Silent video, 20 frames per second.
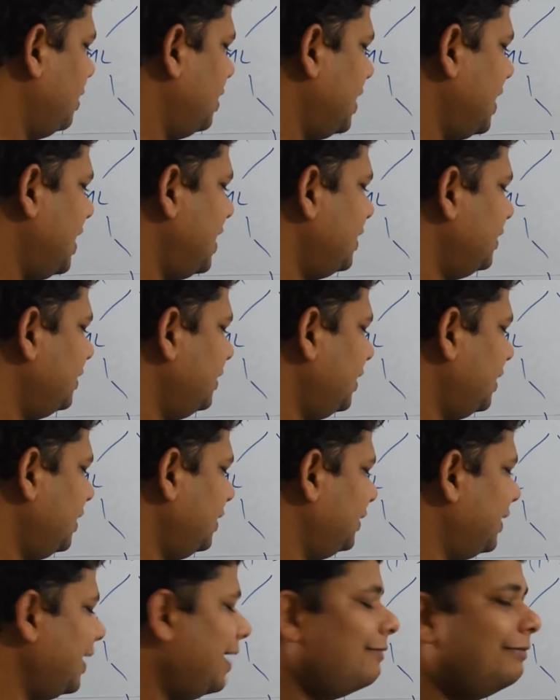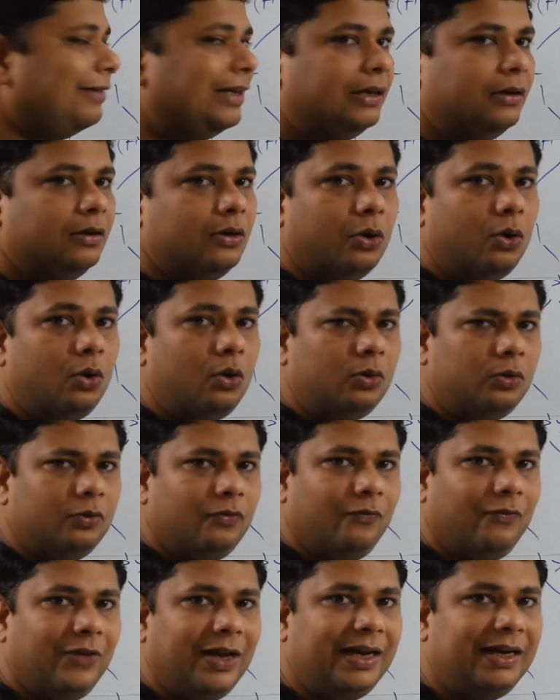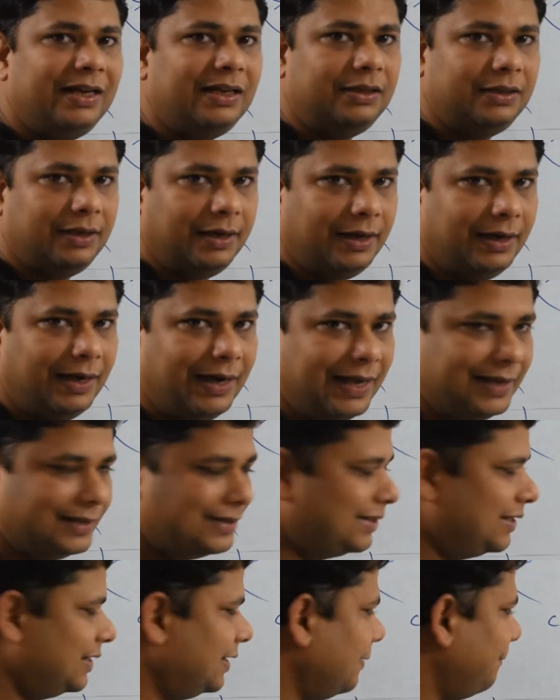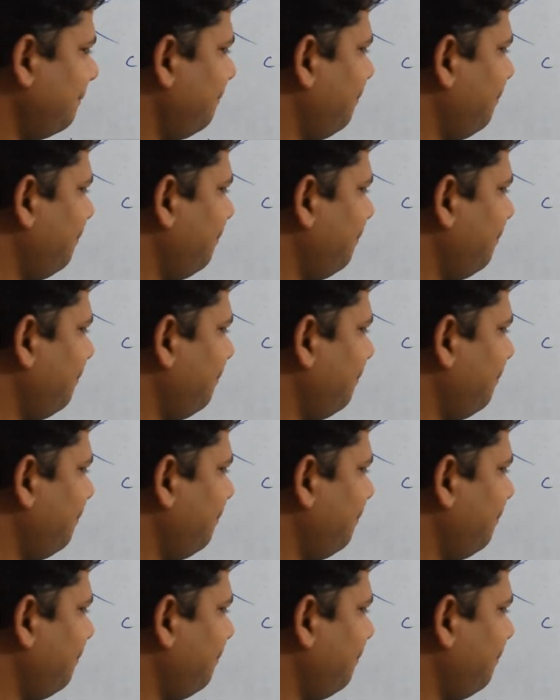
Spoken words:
and they will grow very less.